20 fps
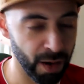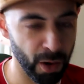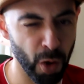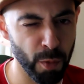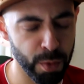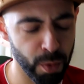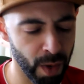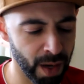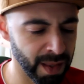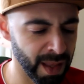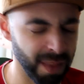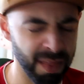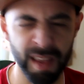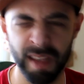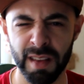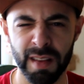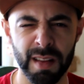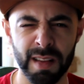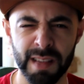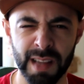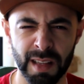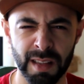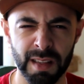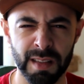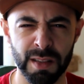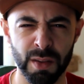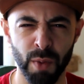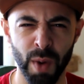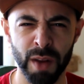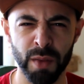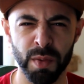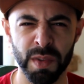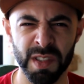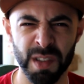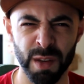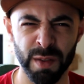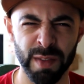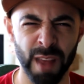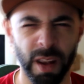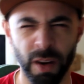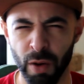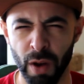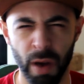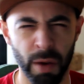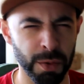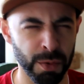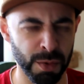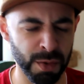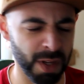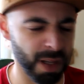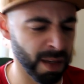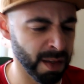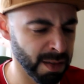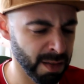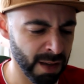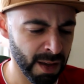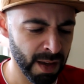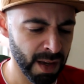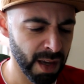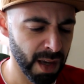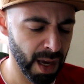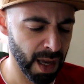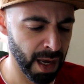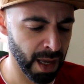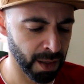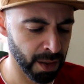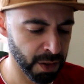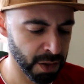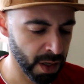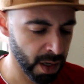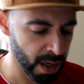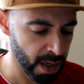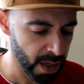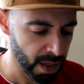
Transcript: uh, copyright. I think it's like it's the right reserved. I don't know how to say this in English.